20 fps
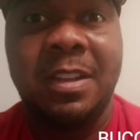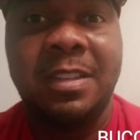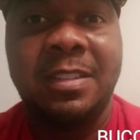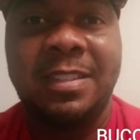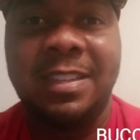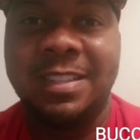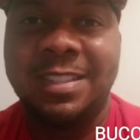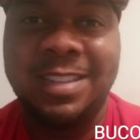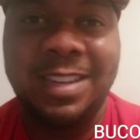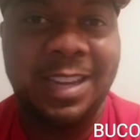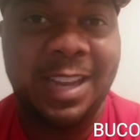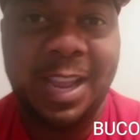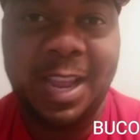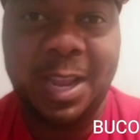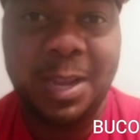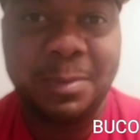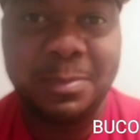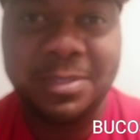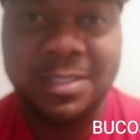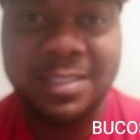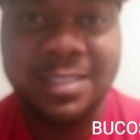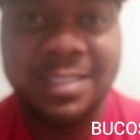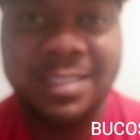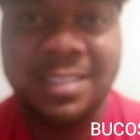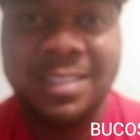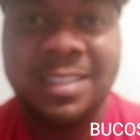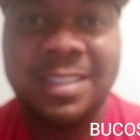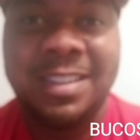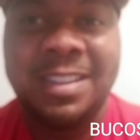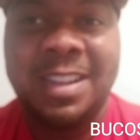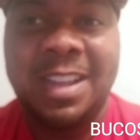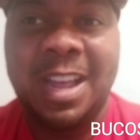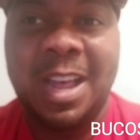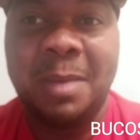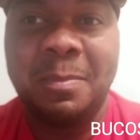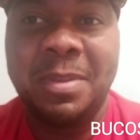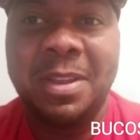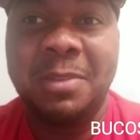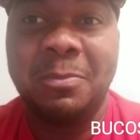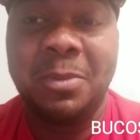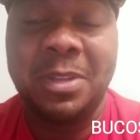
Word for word: 16 games. I mean,